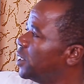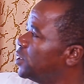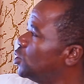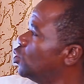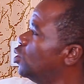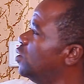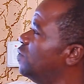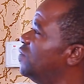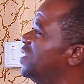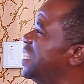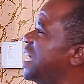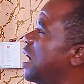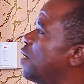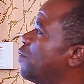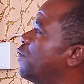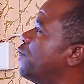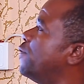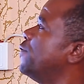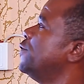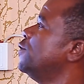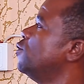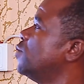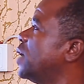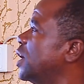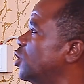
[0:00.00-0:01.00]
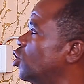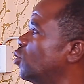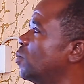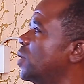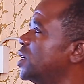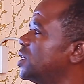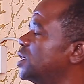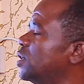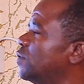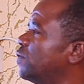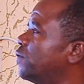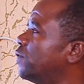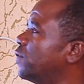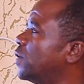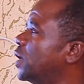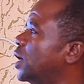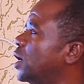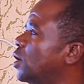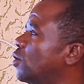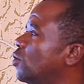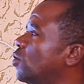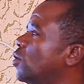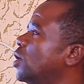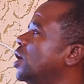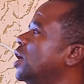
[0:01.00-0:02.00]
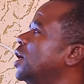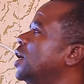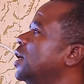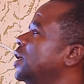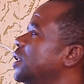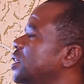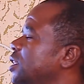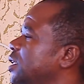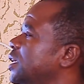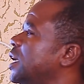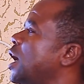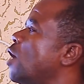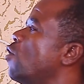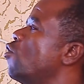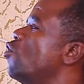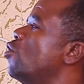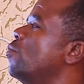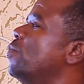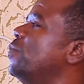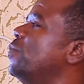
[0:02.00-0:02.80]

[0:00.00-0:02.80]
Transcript: So if there are fewer domestic fowl, there will